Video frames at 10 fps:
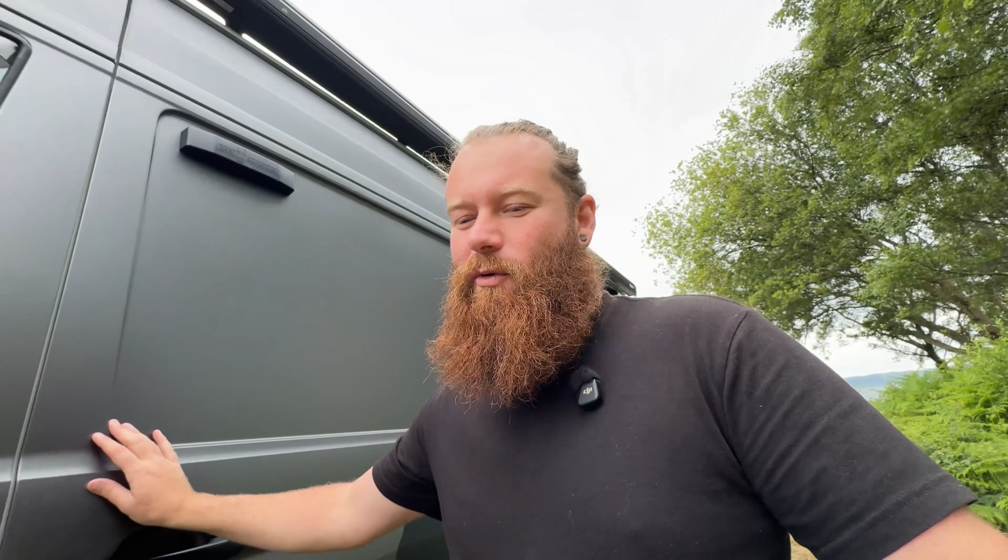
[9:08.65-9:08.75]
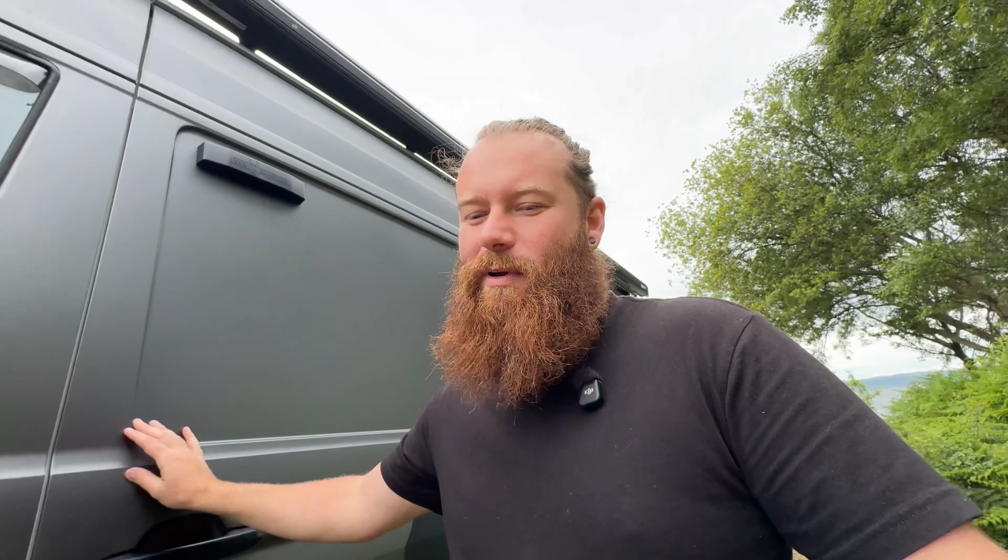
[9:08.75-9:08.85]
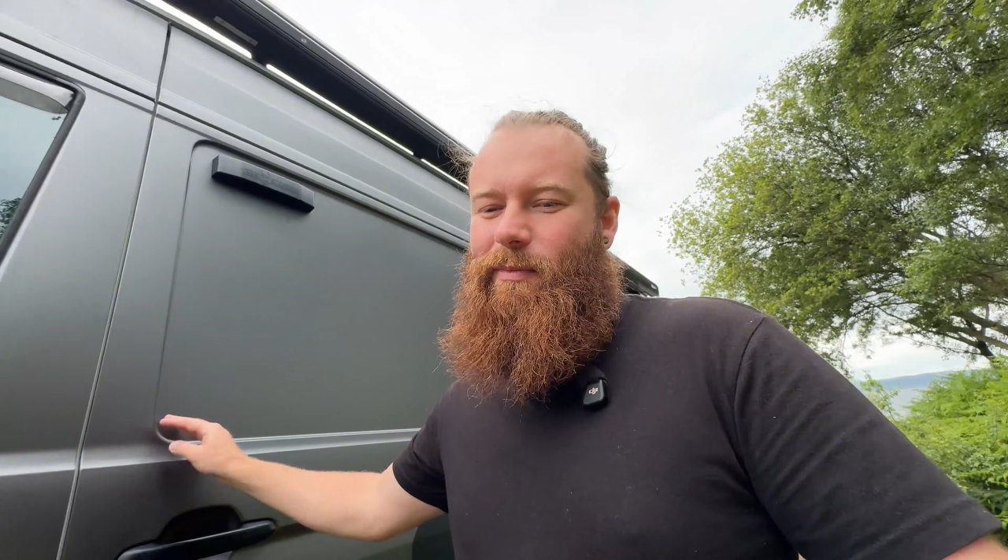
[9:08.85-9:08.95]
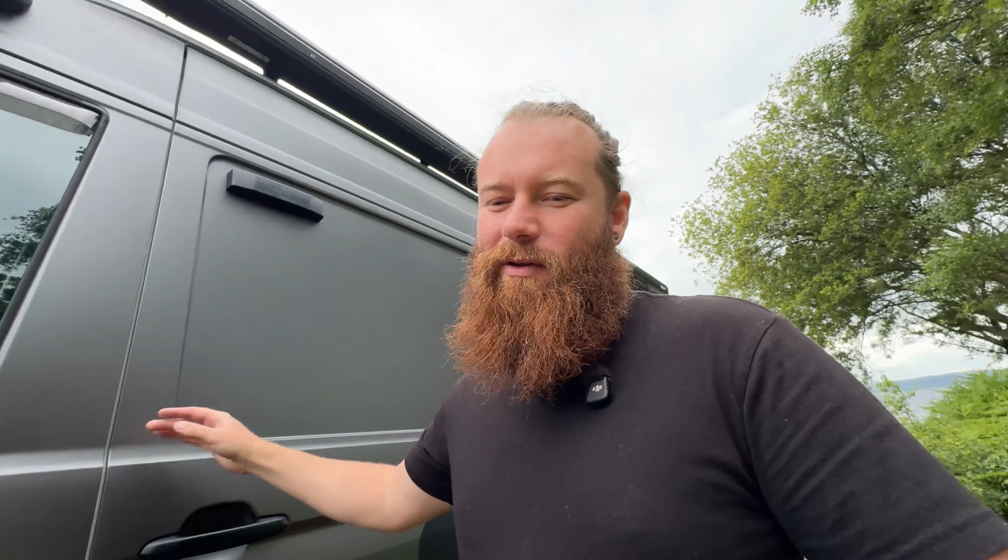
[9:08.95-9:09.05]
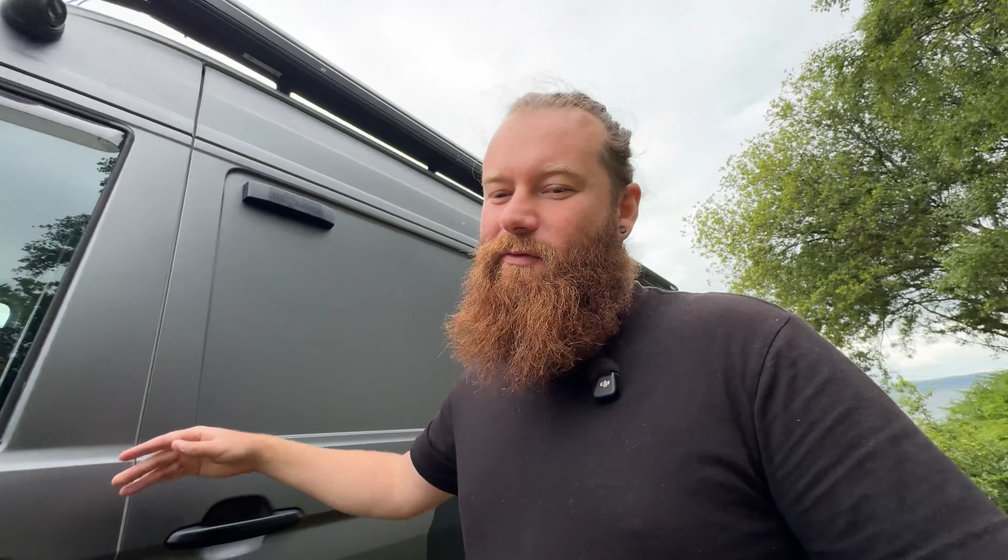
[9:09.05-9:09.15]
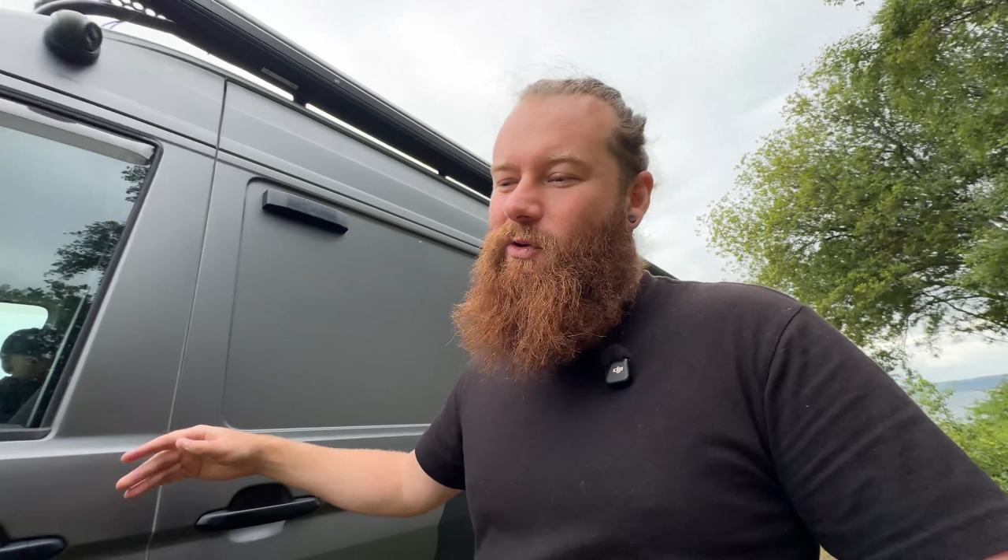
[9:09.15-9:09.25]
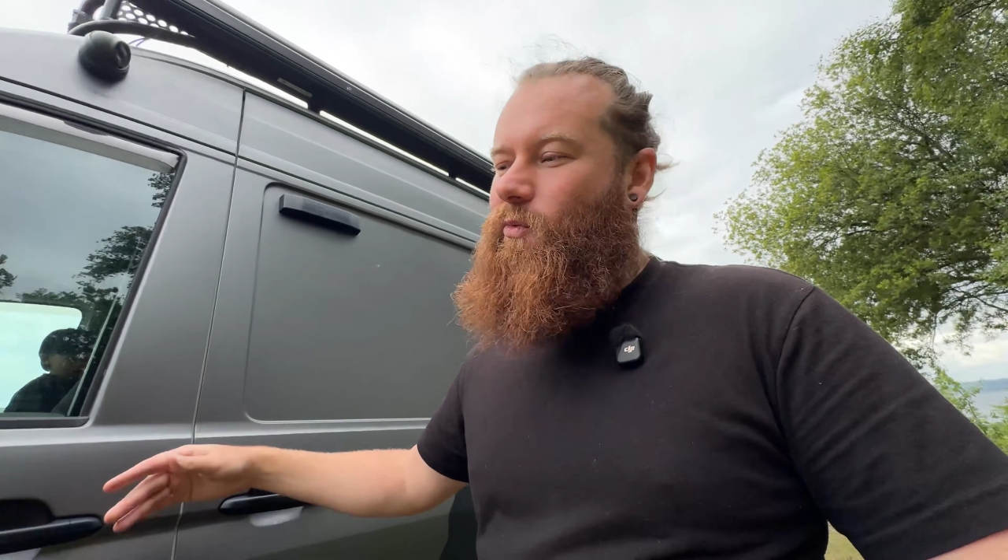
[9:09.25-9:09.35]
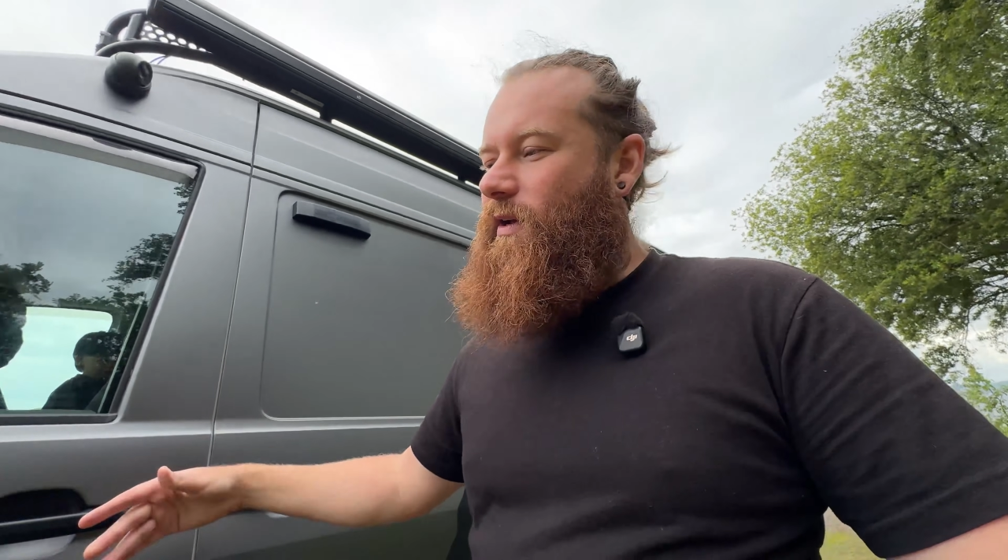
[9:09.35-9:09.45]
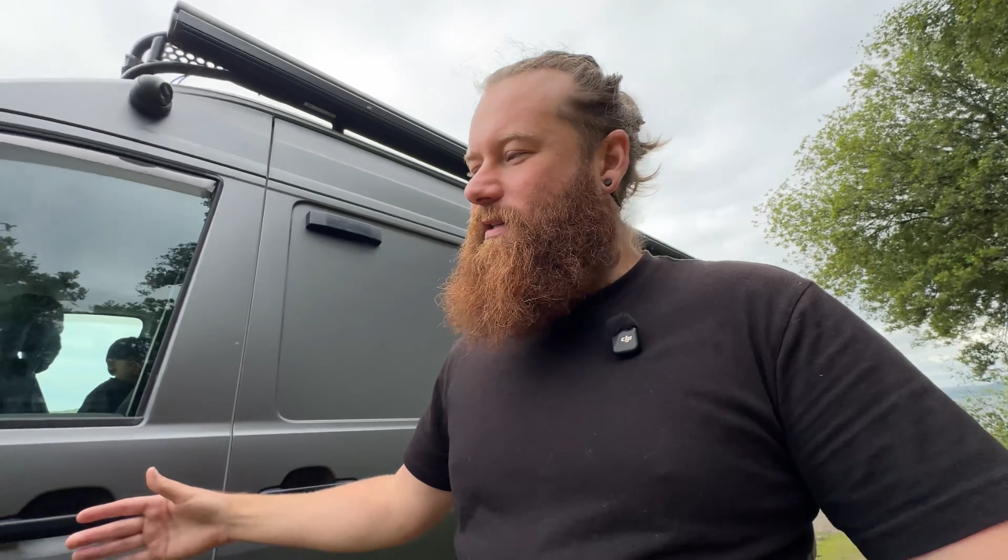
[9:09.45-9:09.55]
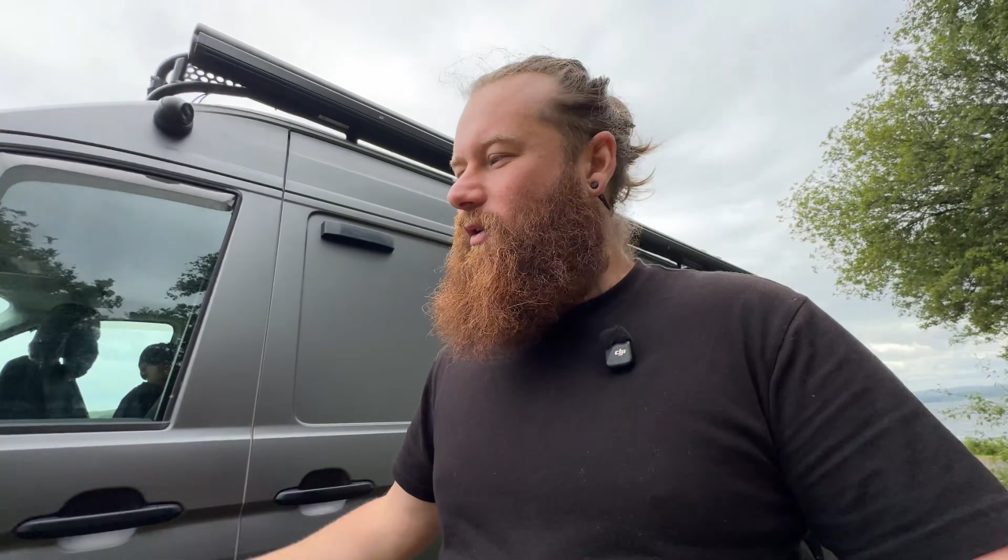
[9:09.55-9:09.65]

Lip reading: or maybe a few weeks,